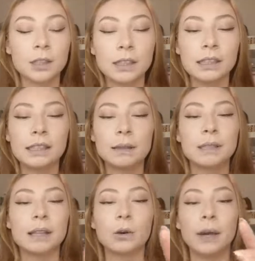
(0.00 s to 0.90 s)
so this is
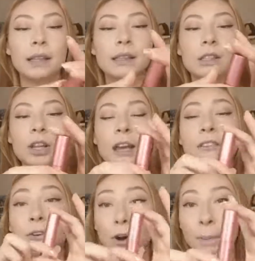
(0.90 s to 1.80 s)
Lipstick Queen's
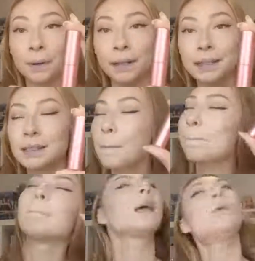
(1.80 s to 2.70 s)
shade Frog Prince,
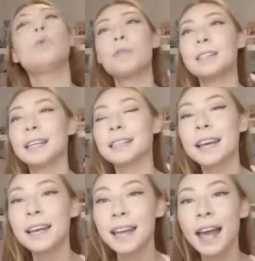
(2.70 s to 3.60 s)
wore this
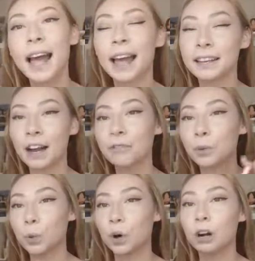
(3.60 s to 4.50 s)
yesterday, and after
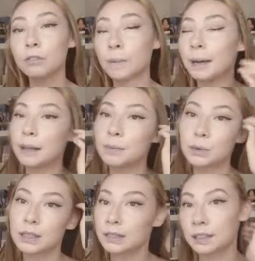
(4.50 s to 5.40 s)
it wore off, my lips
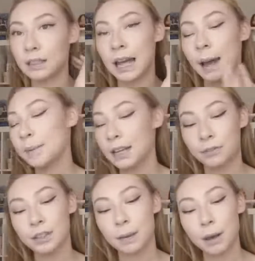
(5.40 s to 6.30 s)
were tinted, and that happens
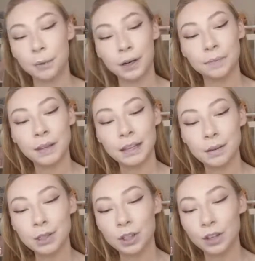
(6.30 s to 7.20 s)
every time I wear it.
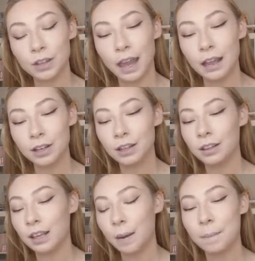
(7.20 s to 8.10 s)
Let me show you
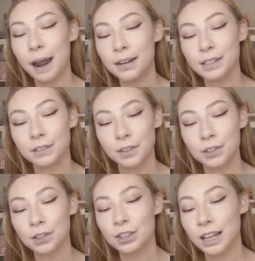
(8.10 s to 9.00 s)
the comparison of the
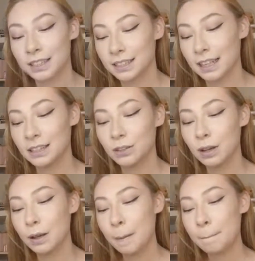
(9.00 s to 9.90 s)
two shades, because these look
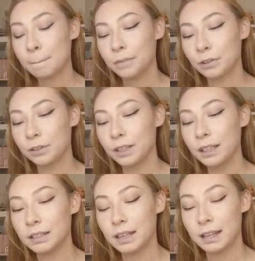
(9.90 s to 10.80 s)

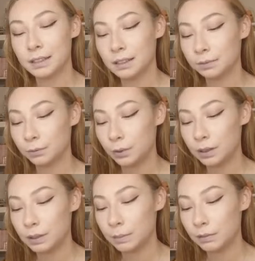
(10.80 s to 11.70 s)
really intense.
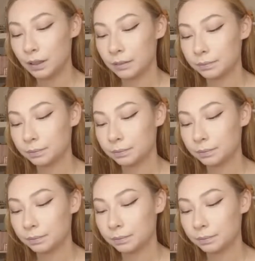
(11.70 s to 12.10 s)
There's a bit of like,